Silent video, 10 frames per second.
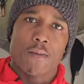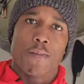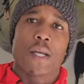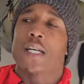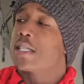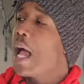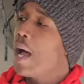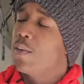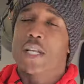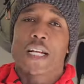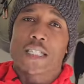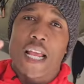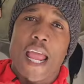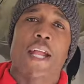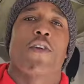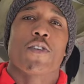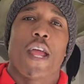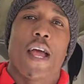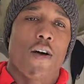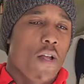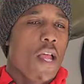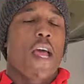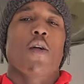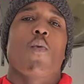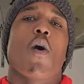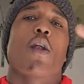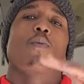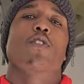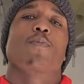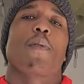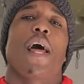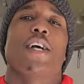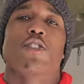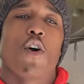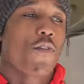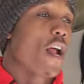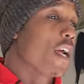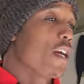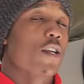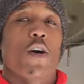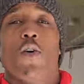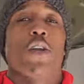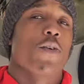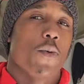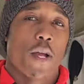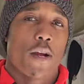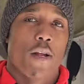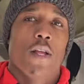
Because I was actually anchored down and the water would splash over and I couldn't go anywhere.